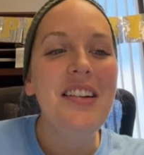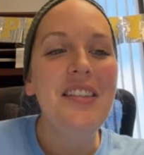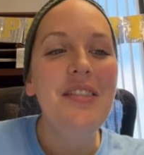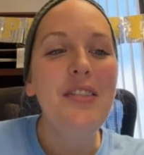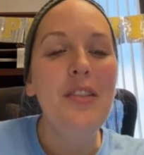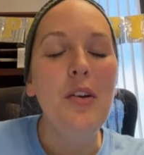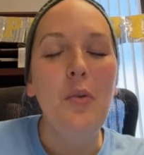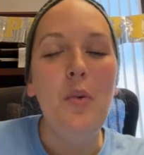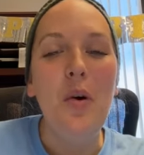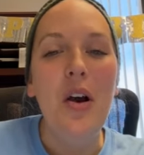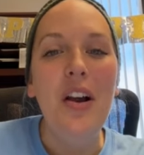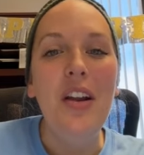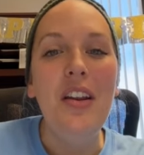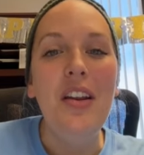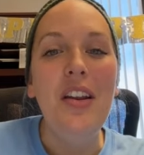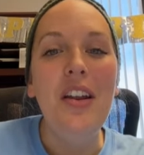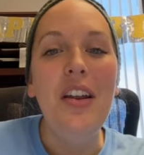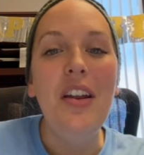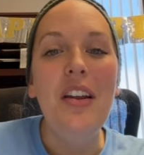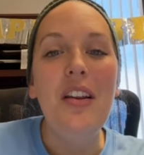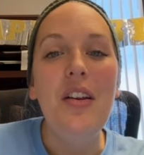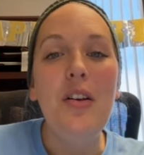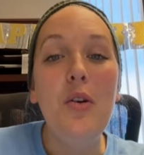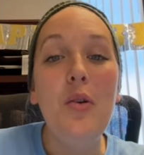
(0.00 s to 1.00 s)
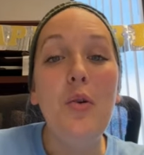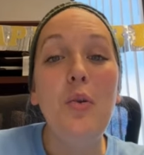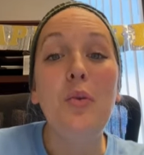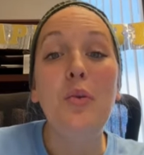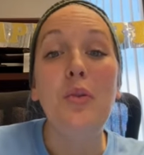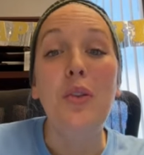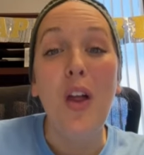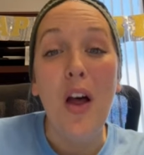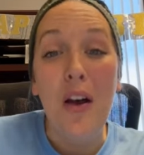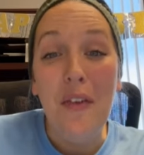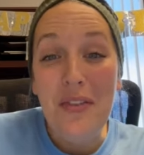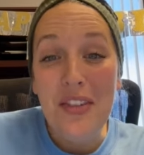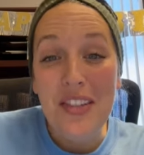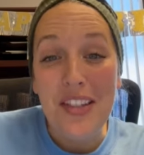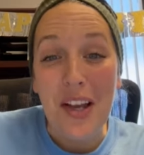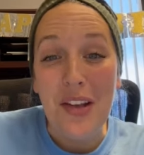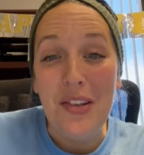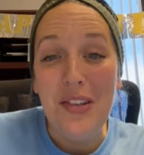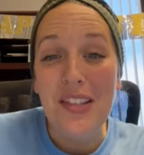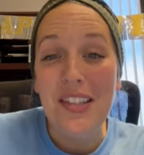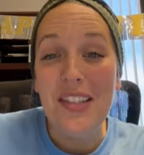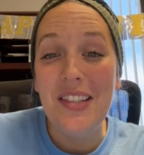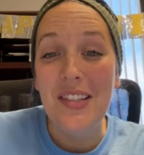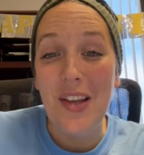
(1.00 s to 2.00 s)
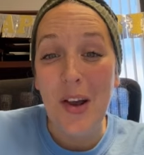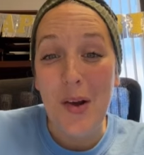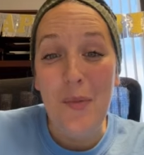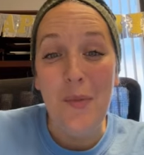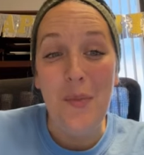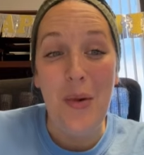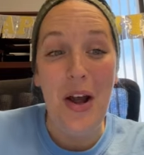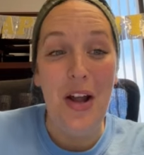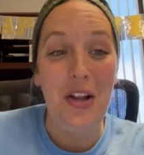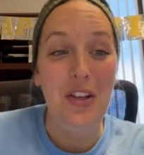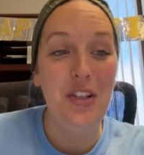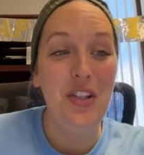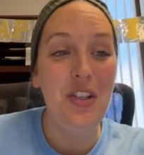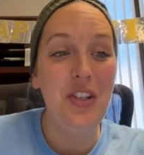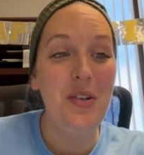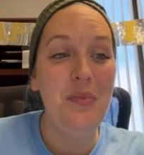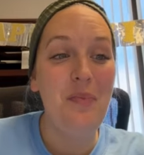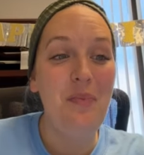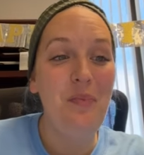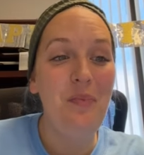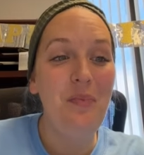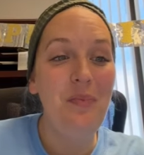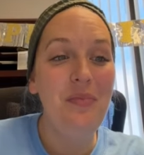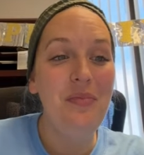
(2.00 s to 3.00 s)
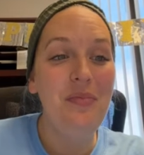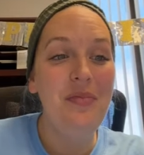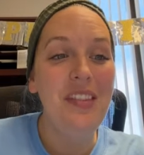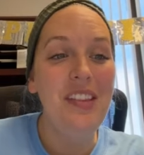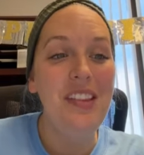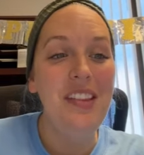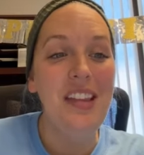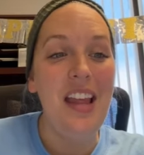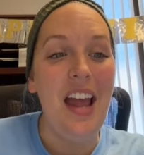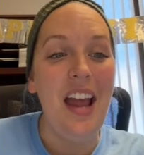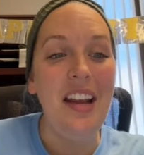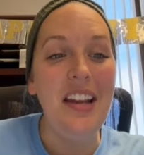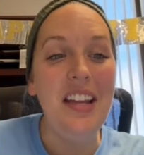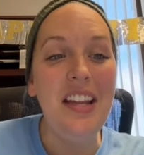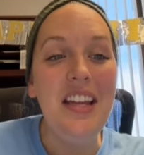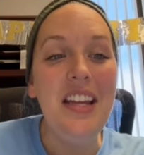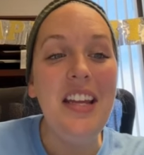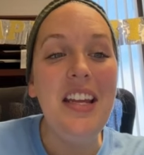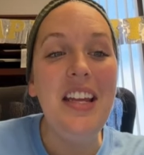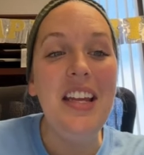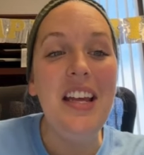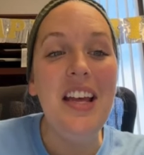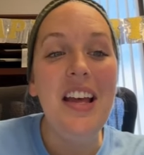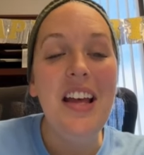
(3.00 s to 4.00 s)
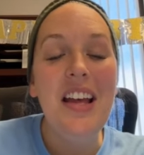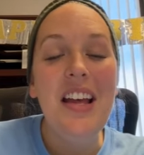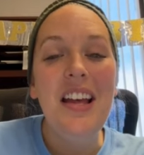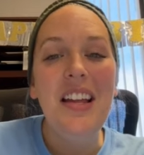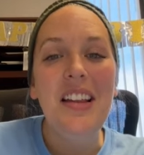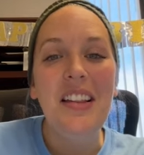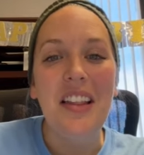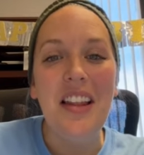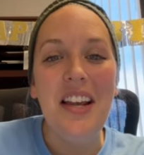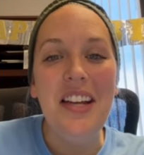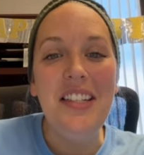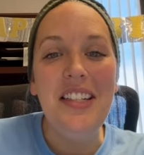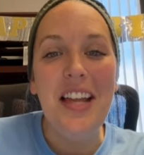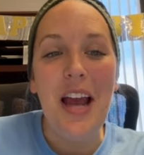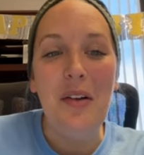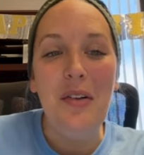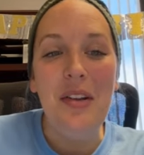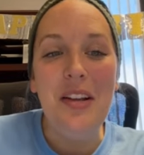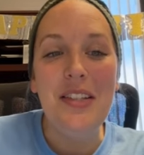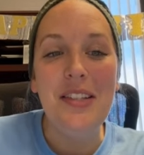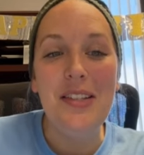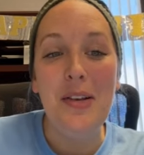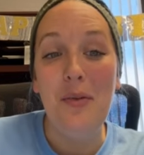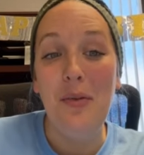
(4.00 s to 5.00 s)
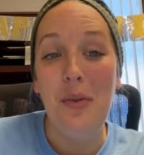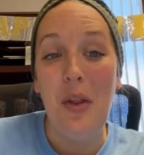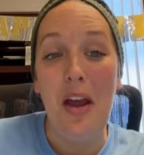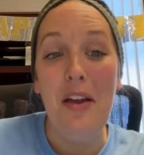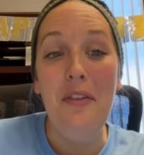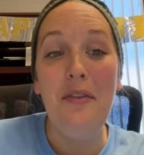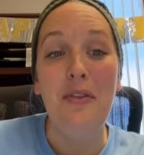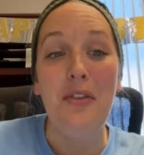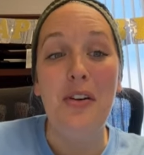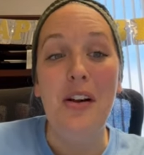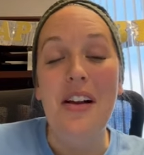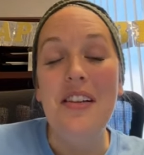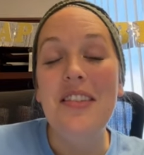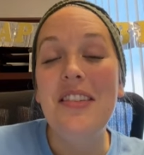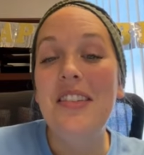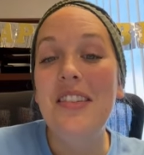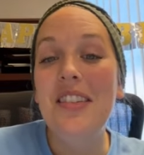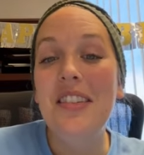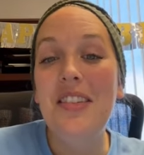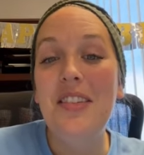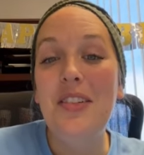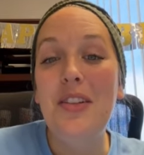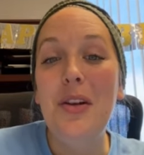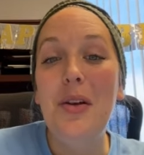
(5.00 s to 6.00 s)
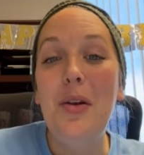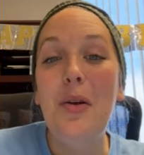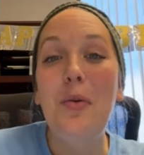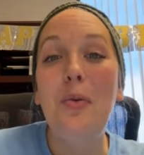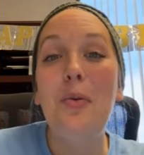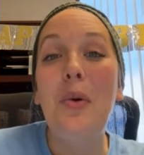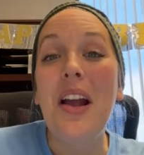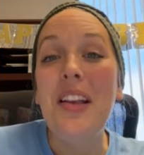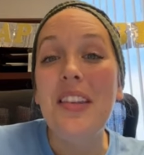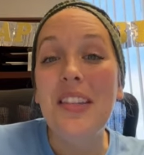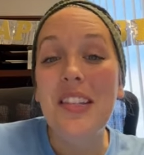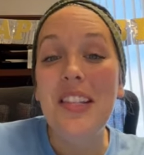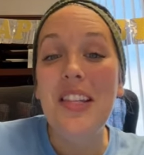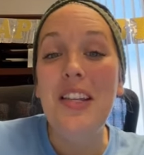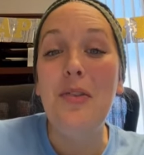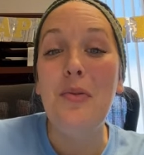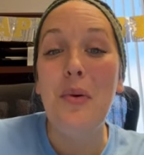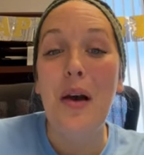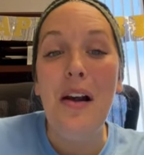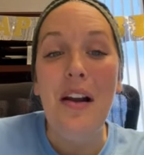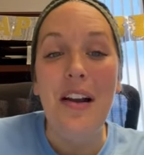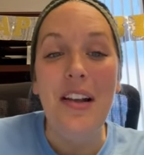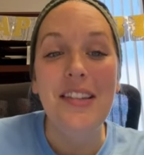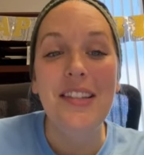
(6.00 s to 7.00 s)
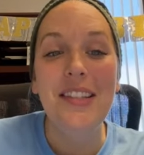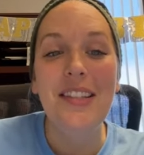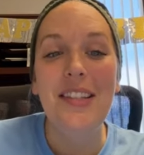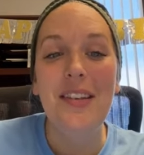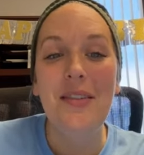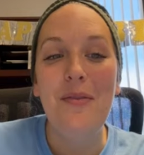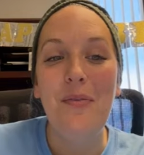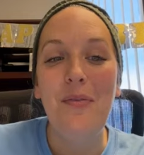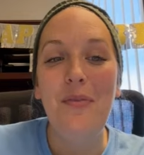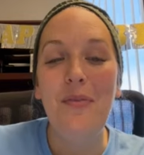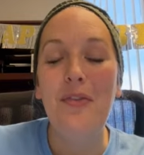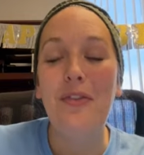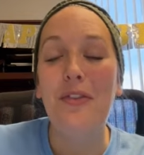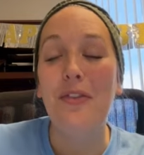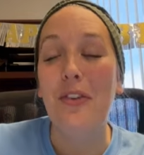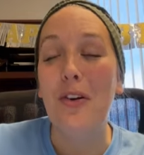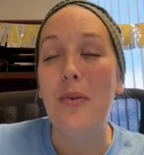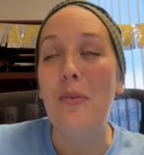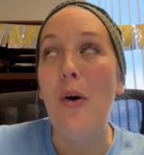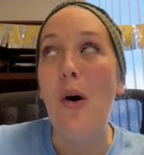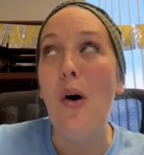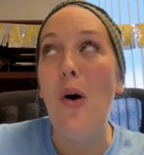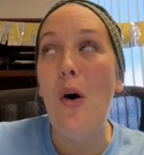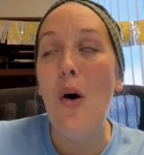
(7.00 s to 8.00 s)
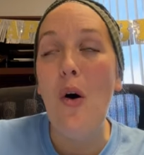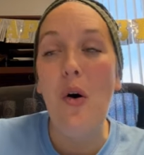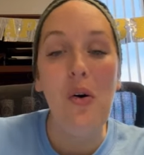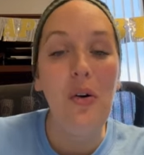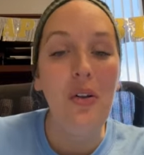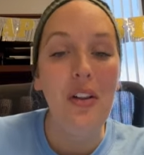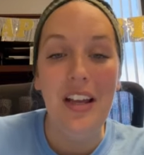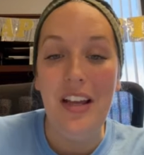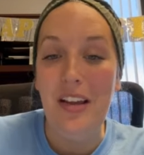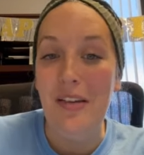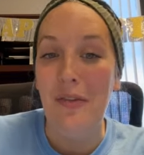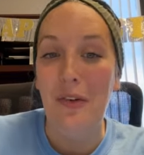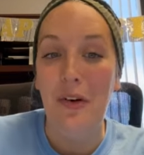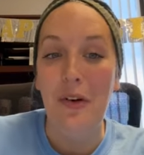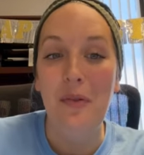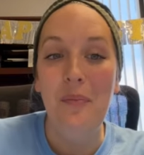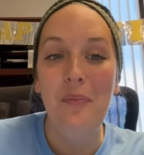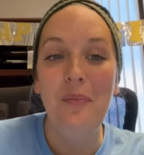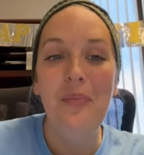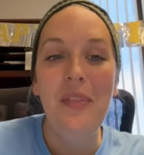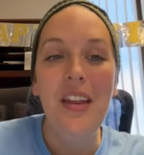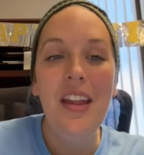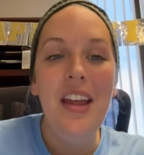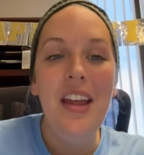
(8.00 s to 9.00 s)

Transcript: the one who loves us so much that he laid down his own life for us to rescue us from all evil.